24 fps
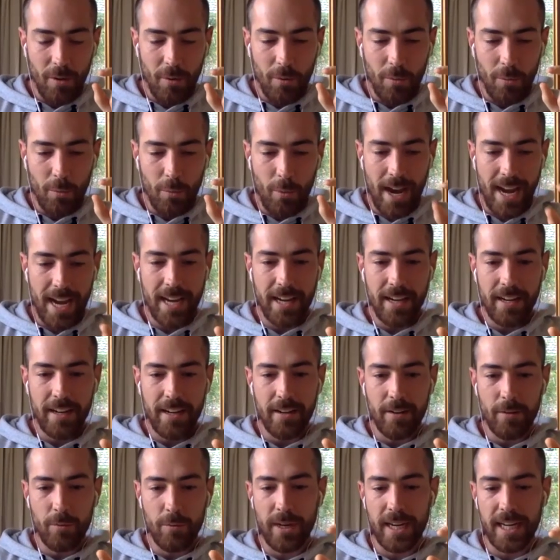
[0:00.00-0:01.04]

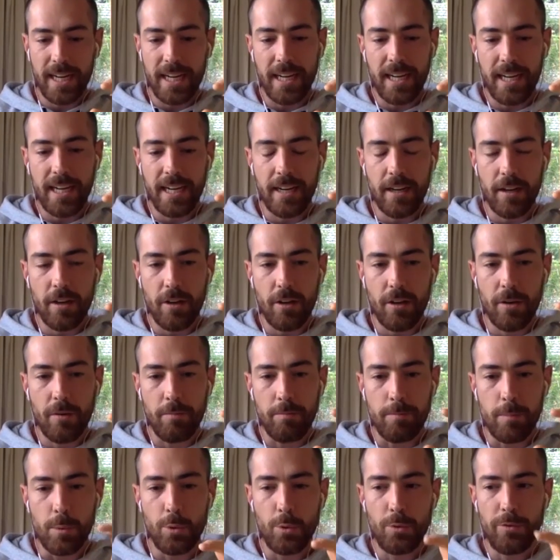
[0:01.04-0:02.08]
When we
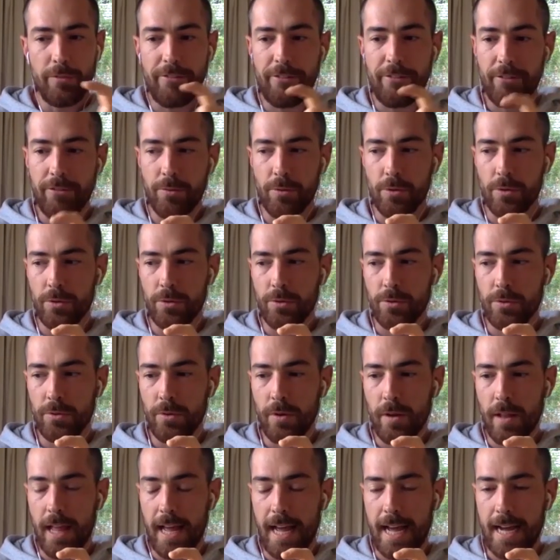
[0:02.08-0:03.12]
move
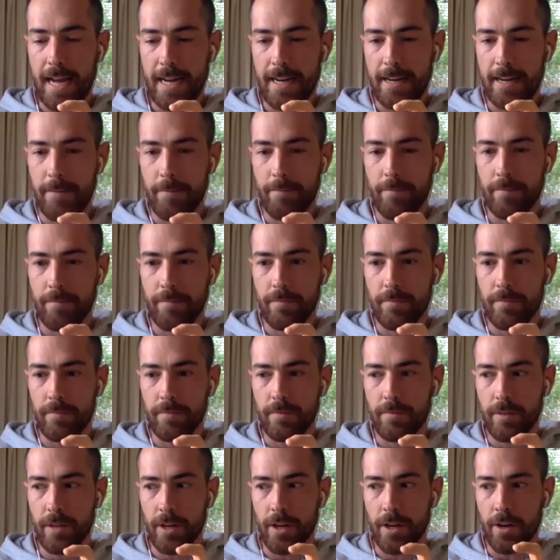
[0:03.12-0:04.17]
through,
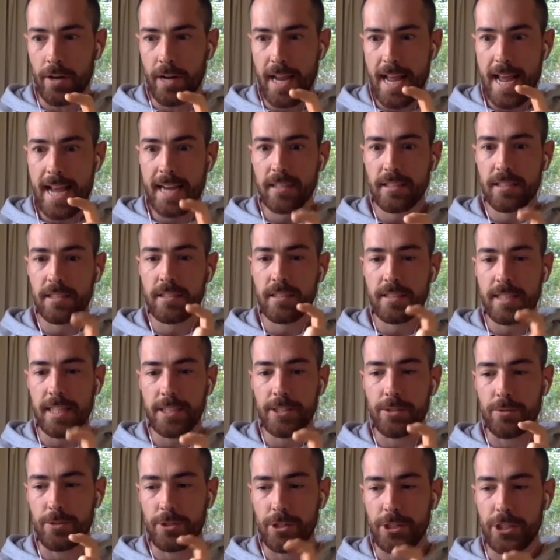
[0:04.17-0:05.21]
you know,
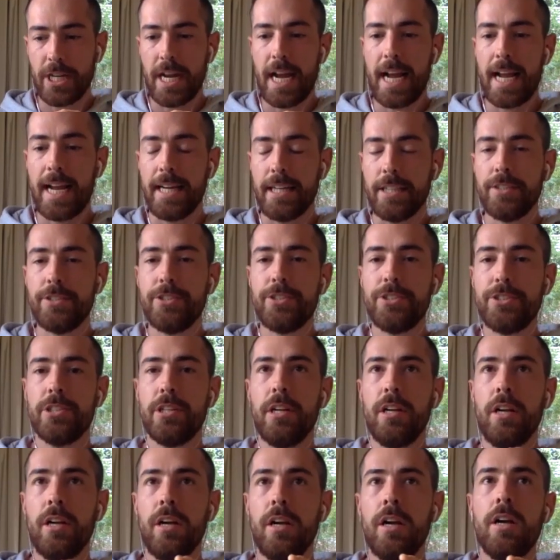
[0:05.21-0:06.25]
existential change,
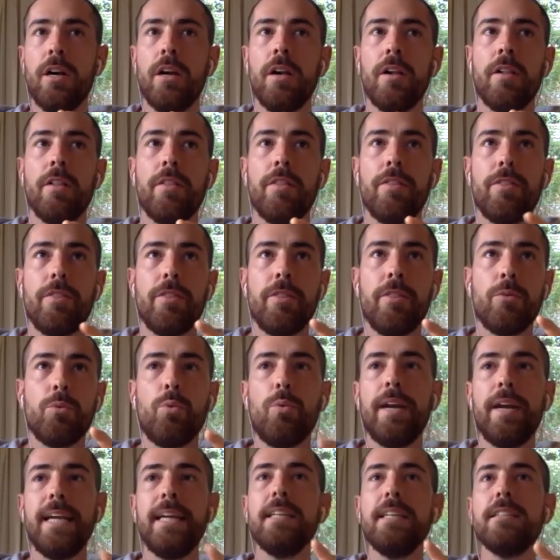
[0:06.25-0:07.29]
the
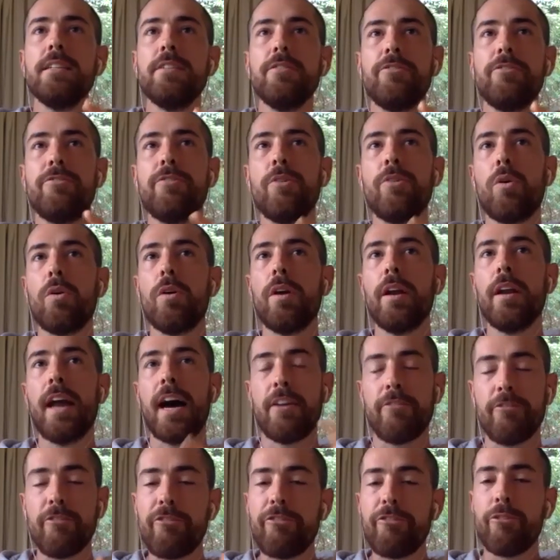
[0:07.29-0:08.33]
reason for it,
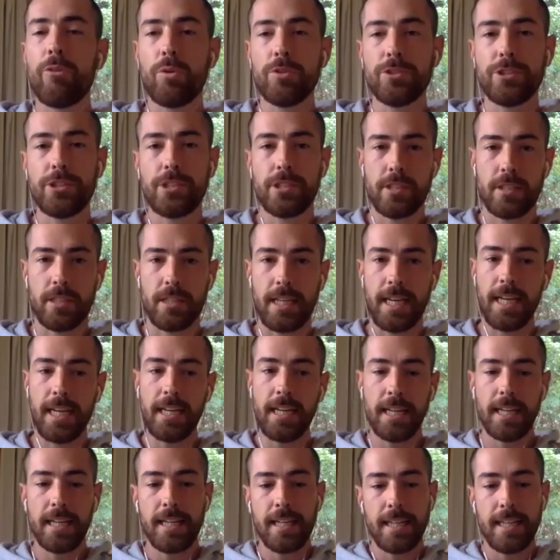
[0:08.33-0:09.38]

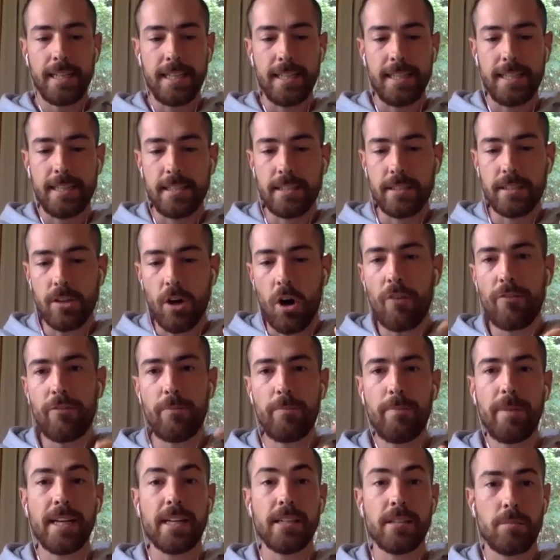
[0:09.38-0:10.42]
unfortunately, is
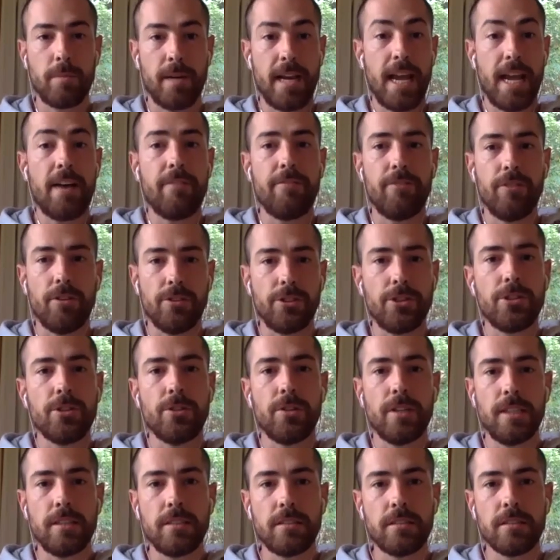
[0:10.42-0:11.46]
often because we have no
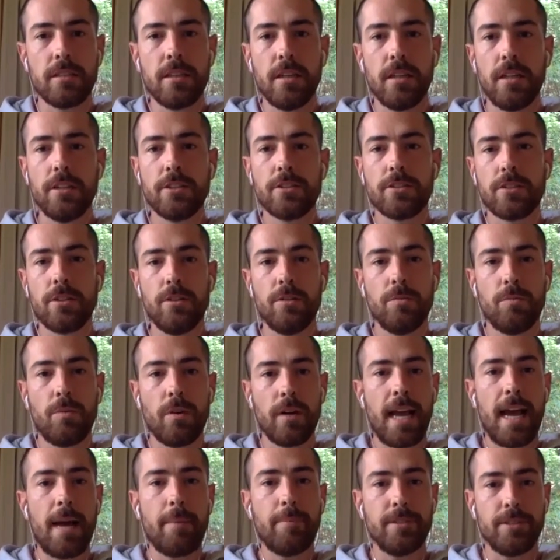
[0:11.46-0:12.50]
choice. So
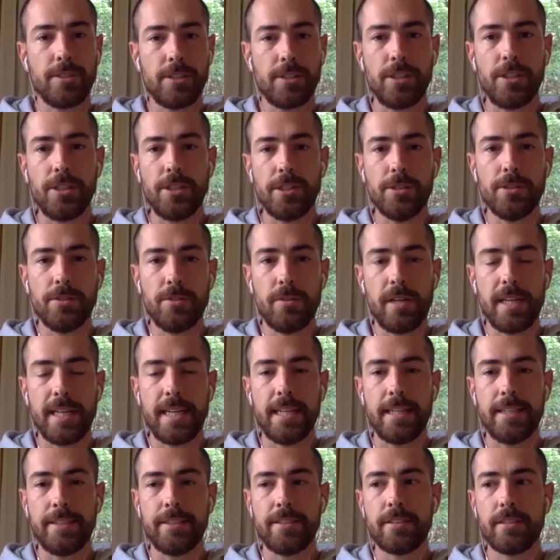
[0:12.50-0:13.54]
what happened to you
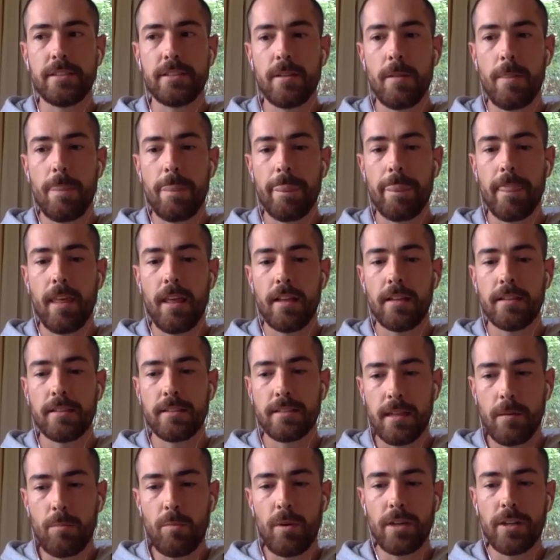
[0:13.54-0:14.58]
is
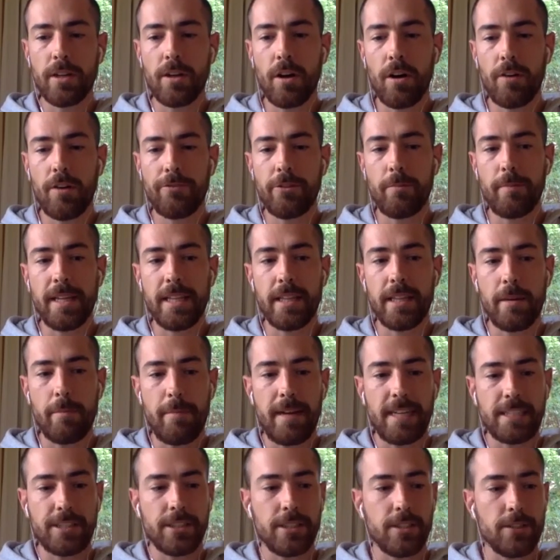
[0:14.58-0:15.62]
someone coughed on me that
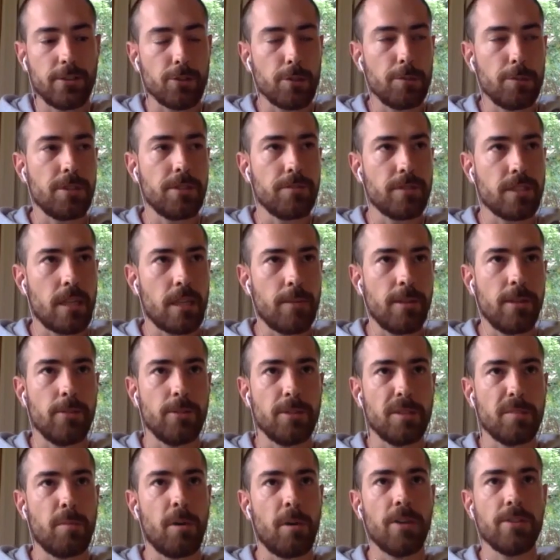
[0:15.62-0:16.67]
matched the description of someone who
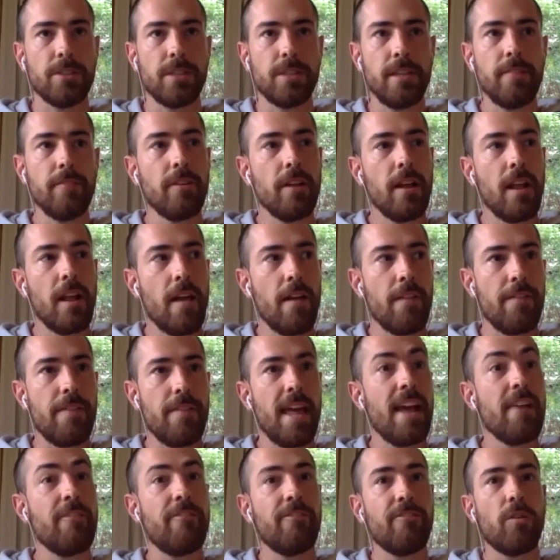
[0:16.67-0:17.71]
was positive.
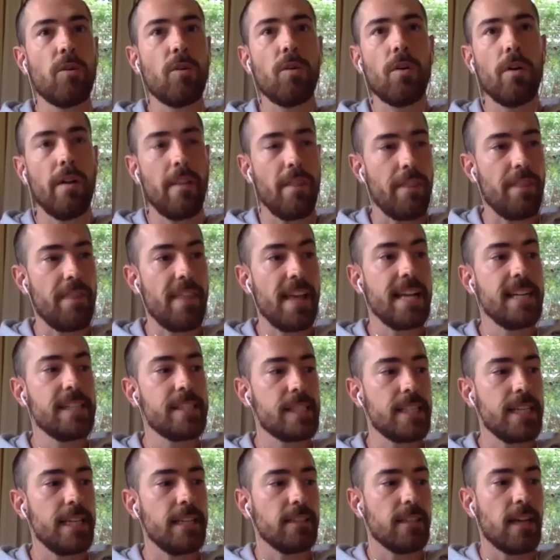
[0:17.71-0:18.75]
Therefore, these
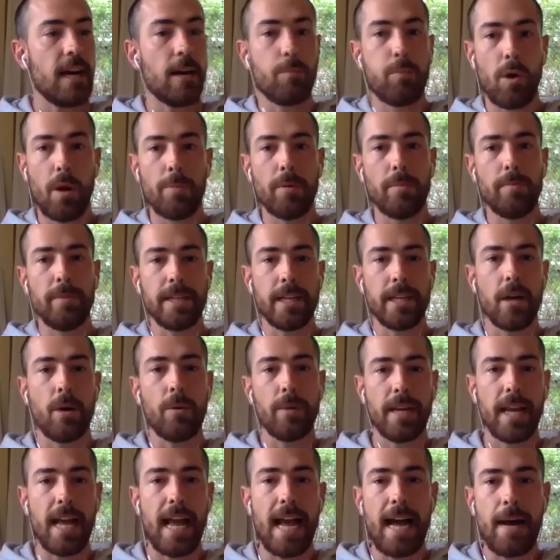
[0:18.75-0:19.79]
things are probably
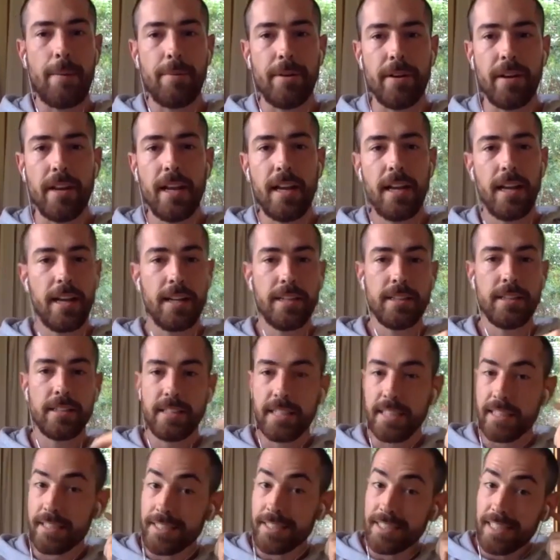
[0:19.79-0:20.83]
going to happen. And
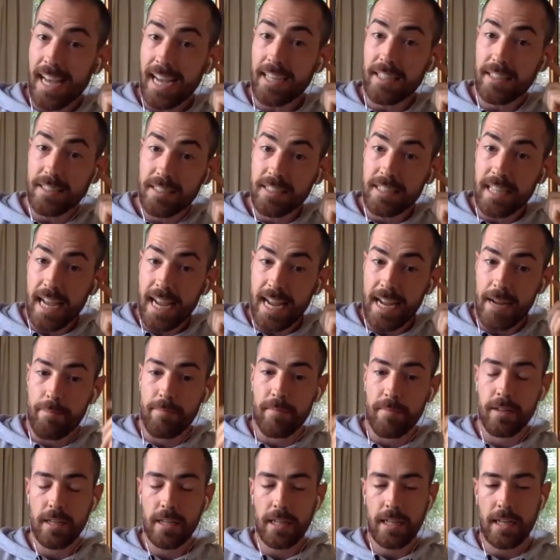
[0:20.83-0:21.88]
the exact
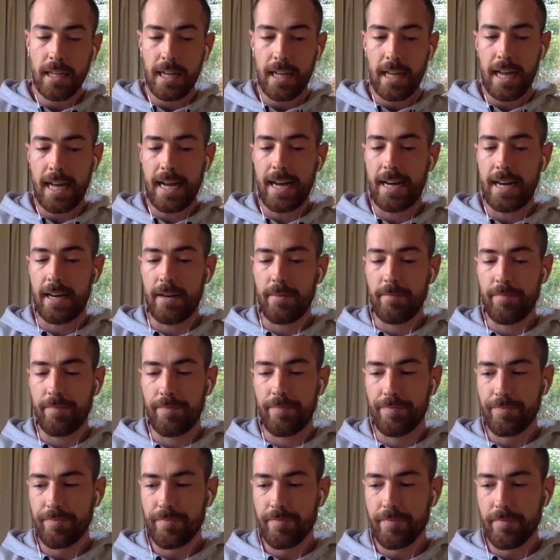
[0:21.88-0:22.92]
same, I
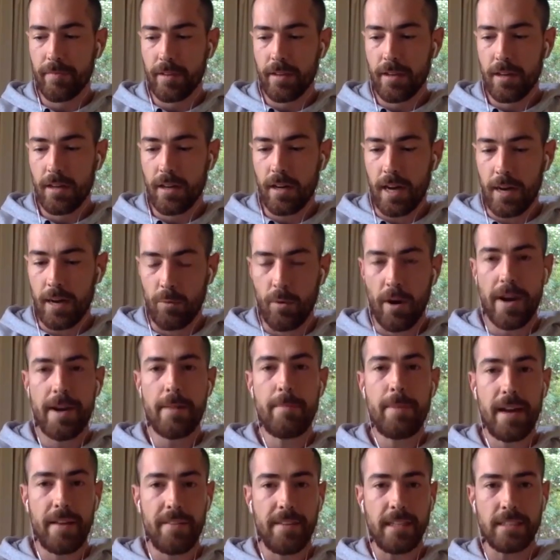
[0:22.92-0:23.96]
write
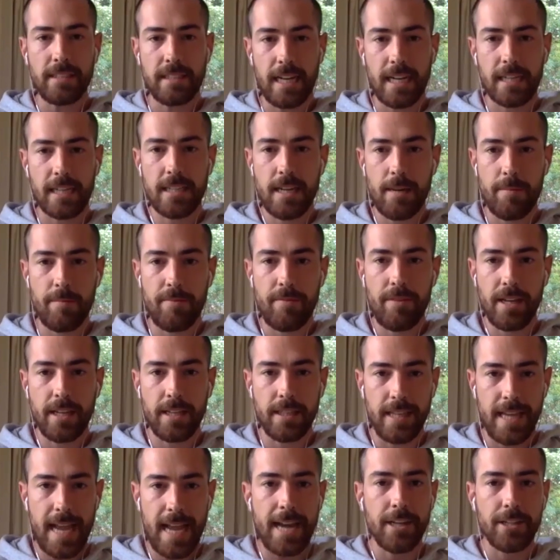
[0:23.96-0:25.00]
about the exact same thing.
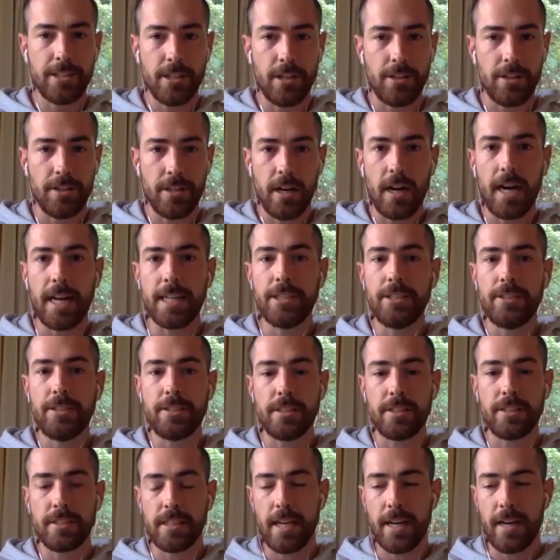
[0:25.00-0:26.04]
The anecdote that I use
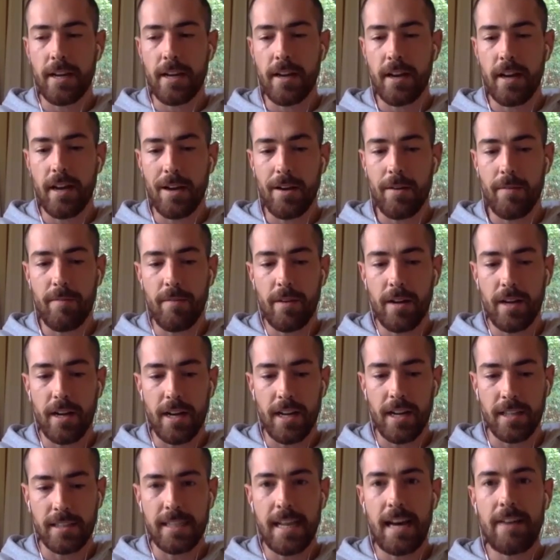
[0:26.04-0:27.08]
is that
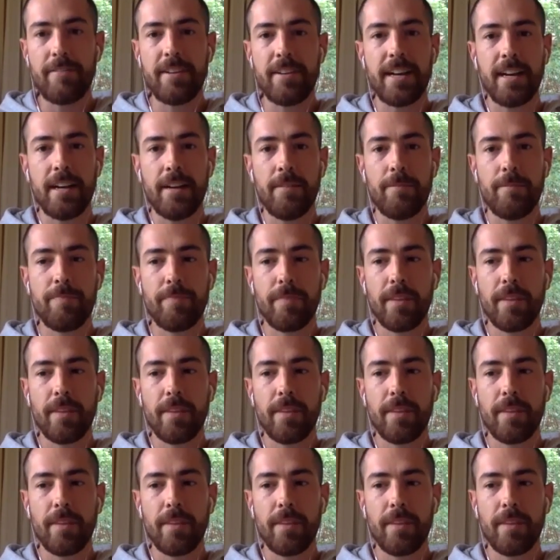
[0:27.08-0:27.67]
a loving